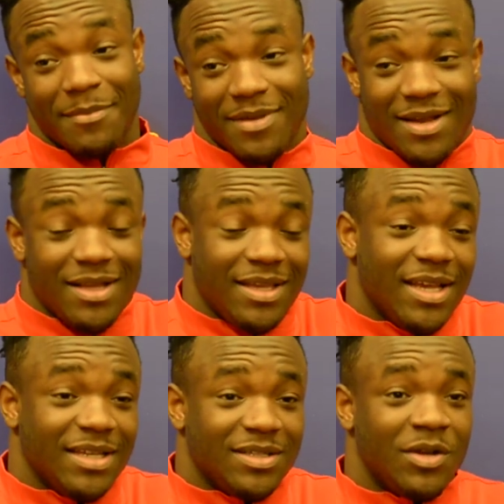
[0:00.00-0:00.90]
mean, I
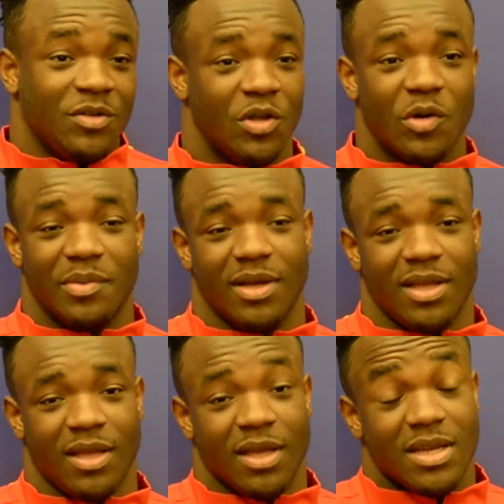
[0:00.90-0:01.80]
guess, I don't know,
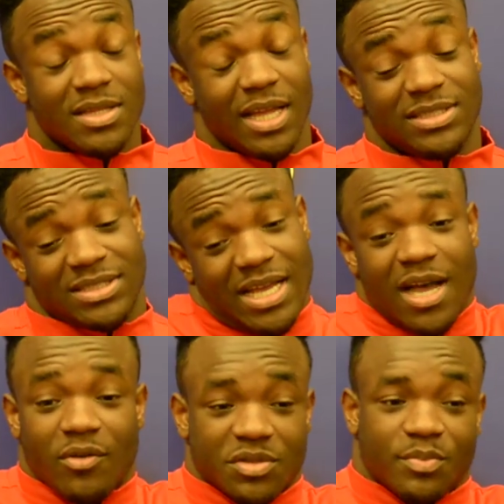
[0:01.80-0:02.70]
but that's just
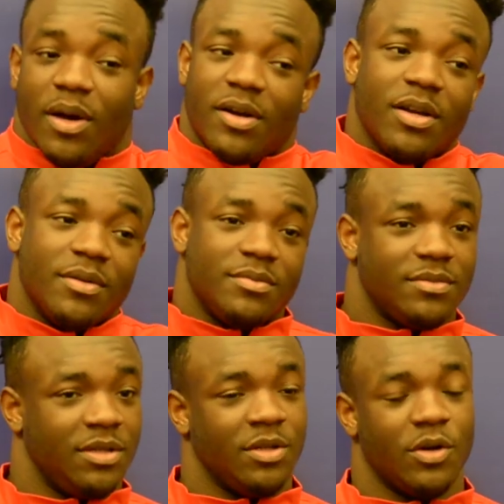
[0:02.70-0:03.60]
how I was brought up.
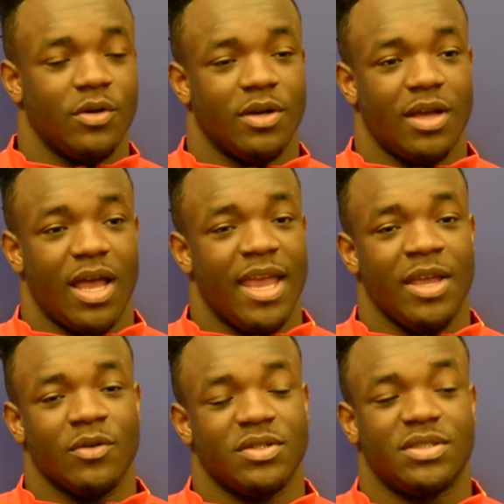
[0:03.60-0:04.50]
You know, I
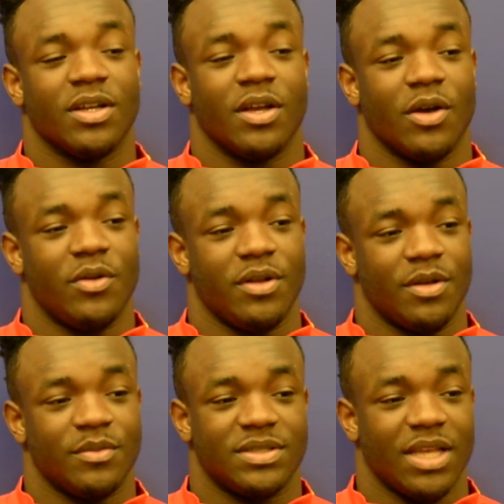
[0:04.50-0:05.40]
ain't gonna sugarcoat it.
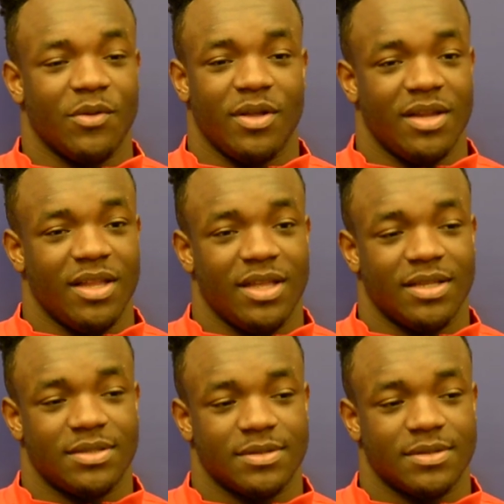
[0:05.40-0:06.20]
I'm gonna say what it is.